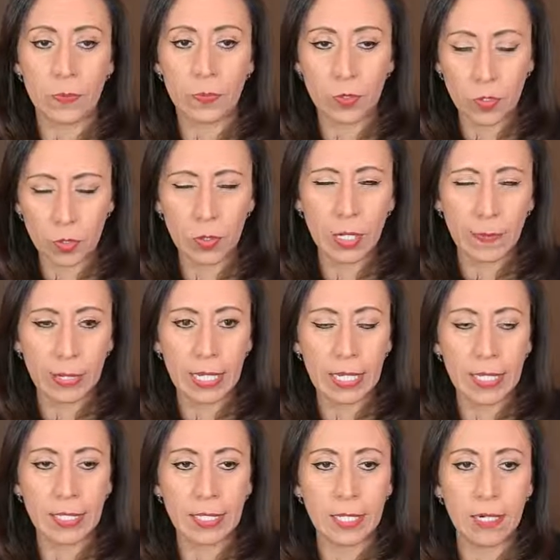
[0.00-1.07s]
So it's going to be
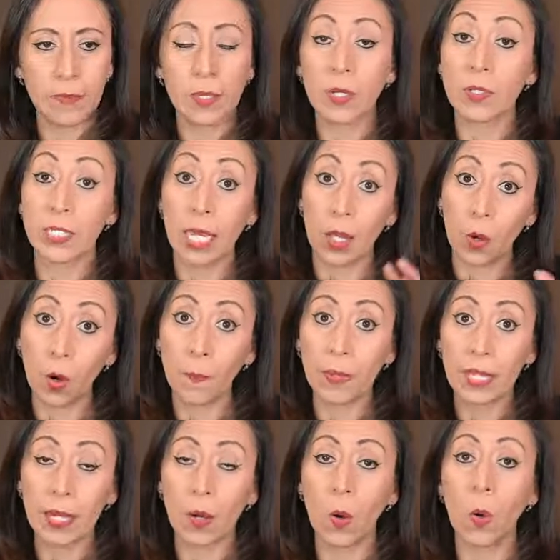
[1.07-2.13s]
easier because I copy
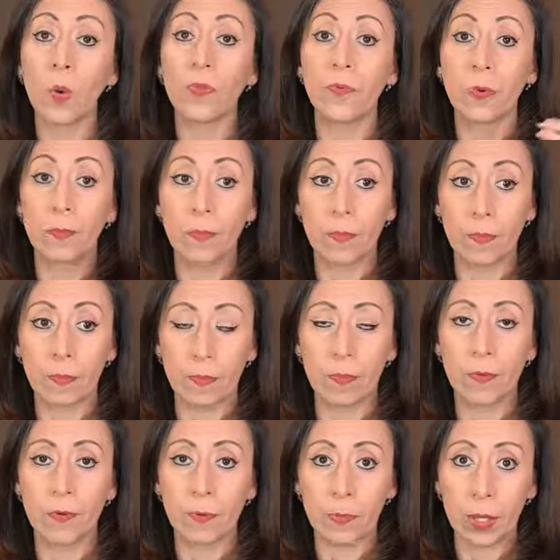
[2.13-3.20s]
the code from
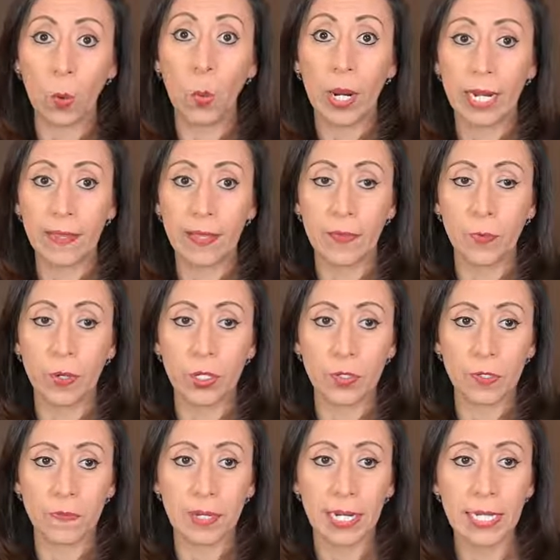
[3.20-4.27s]
the query that we
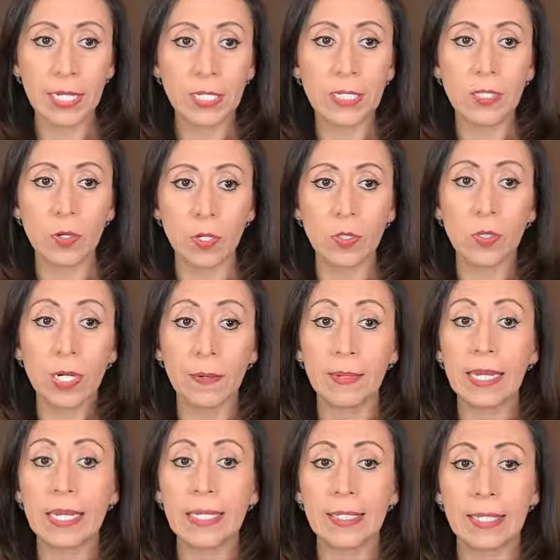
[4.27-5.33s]
just finished. So it's going to
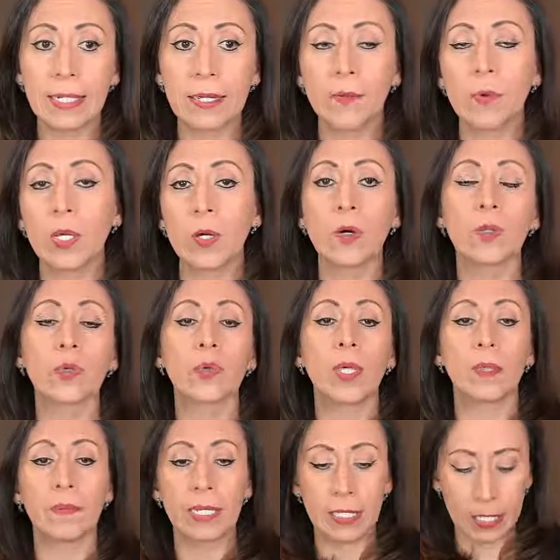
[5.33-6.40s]
be easier if we go to the
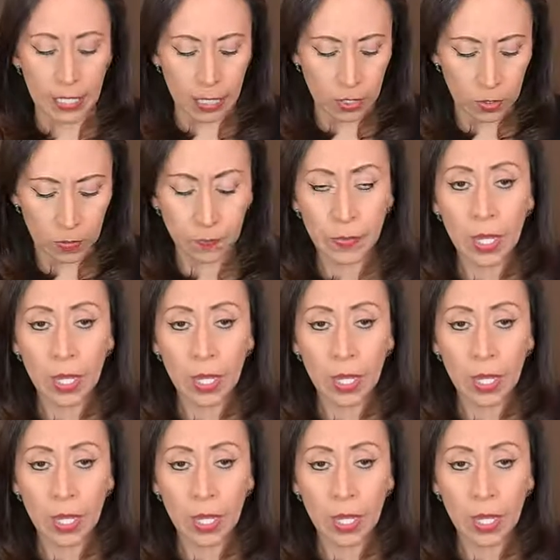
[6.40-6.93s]
advanced editor.